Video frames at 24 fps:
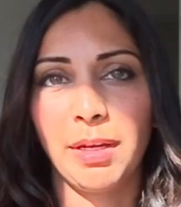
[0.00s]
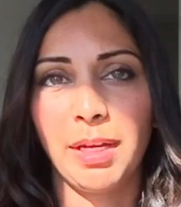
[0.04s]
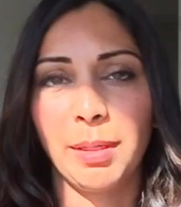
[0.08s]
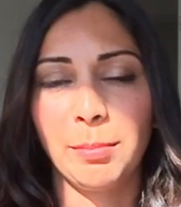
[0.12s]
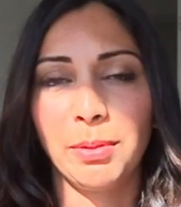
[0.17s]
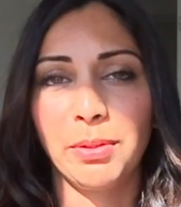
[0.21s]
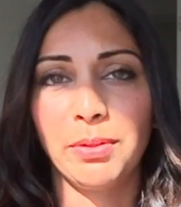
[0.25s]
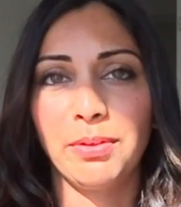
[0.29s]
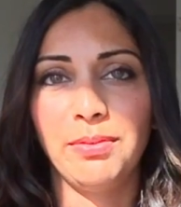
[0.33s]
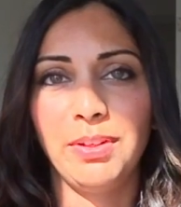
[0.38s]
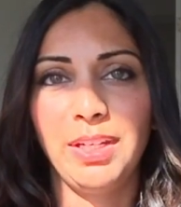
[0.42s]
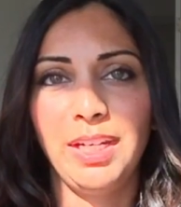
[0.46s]
I
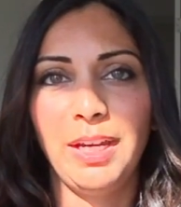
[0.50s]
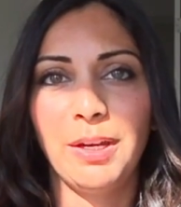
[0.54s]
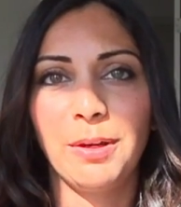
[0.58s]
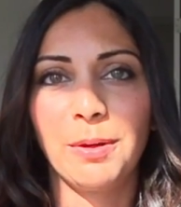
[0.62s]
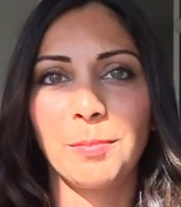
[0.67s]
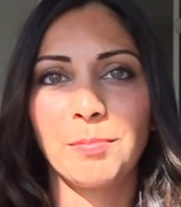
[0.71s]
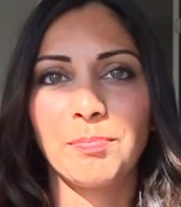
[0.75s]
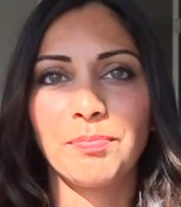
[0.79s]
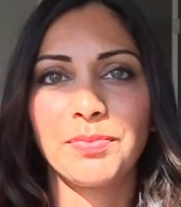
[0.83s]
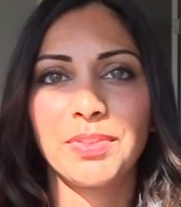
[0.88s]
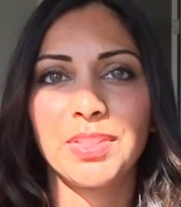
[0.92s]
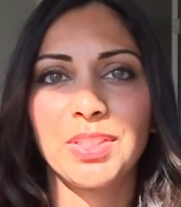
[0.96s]
upload a video.
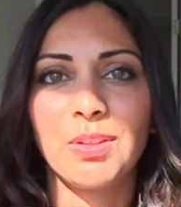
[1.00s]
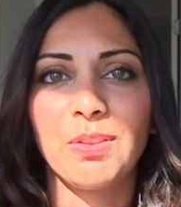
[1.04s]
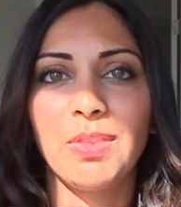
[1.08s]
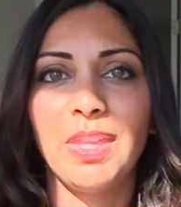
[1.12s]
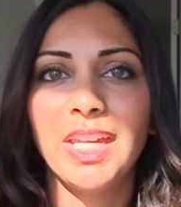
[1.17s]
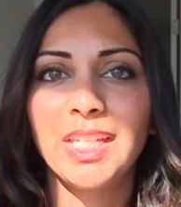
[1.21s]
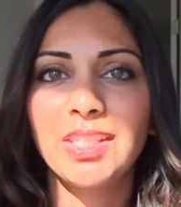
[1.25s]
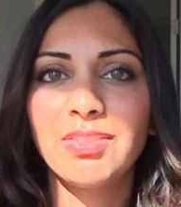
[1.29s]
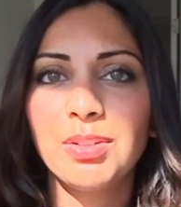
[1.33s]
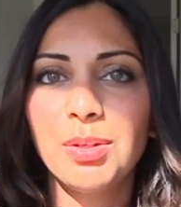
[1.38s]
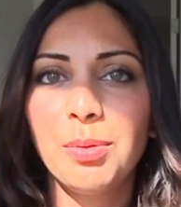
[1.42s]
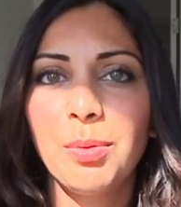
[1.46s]
So
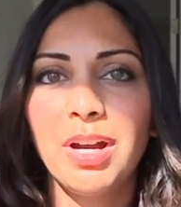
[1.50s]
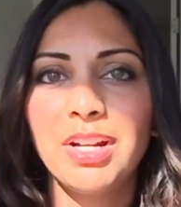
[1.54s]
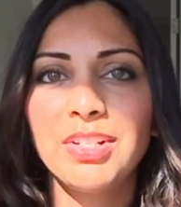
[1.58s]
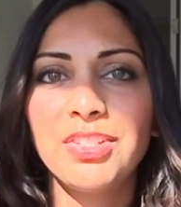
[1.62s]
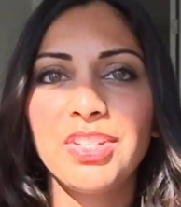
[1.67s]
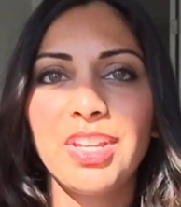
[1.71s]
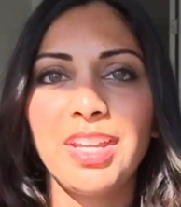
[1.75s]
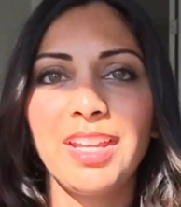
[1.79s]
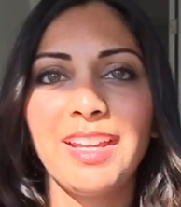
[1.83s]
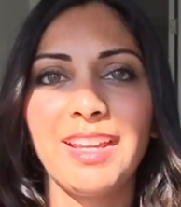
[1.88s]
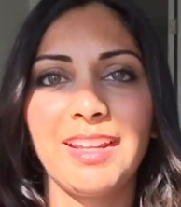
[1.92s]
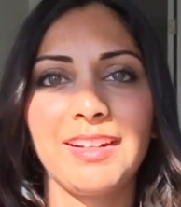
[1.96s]
thanks for
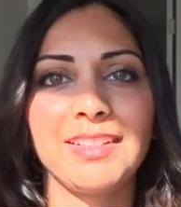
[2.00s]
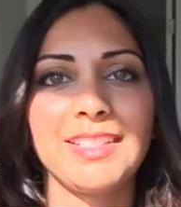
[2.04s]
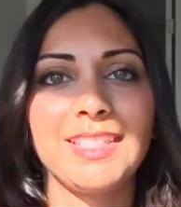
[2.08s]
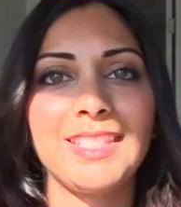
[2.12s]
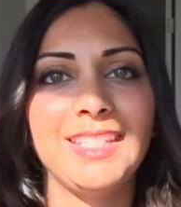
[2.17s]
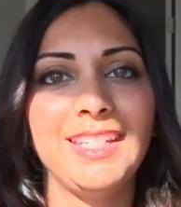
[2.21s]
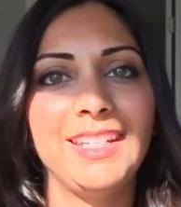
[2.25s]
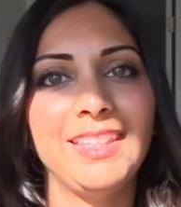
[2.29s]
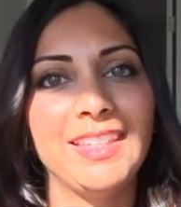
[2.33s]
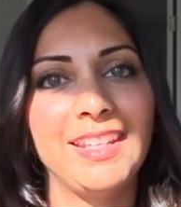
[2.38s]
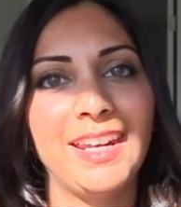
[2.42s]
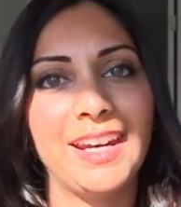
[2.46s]
watching, and I'll
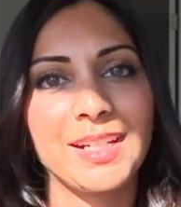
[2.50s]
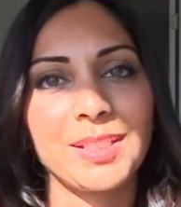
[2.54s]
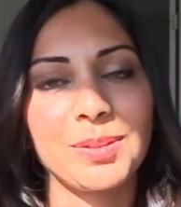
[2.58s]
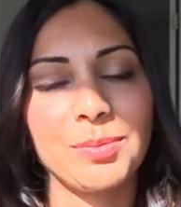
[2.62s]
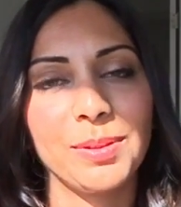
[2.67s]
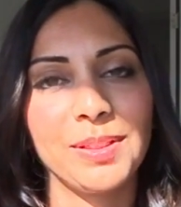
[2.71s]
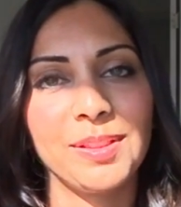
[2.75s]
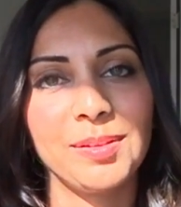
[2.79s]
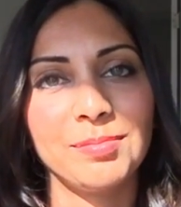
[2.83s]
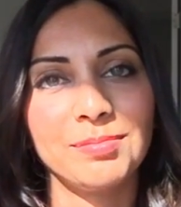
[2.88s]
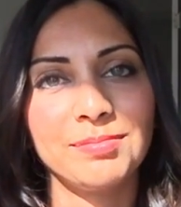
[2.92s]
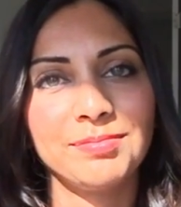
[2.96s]
see you in the next
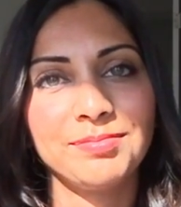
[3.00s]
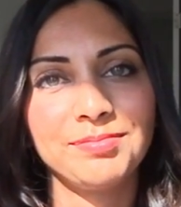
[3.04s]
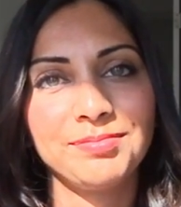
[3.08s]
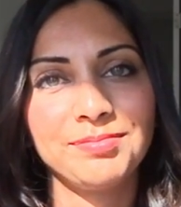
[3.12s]
one.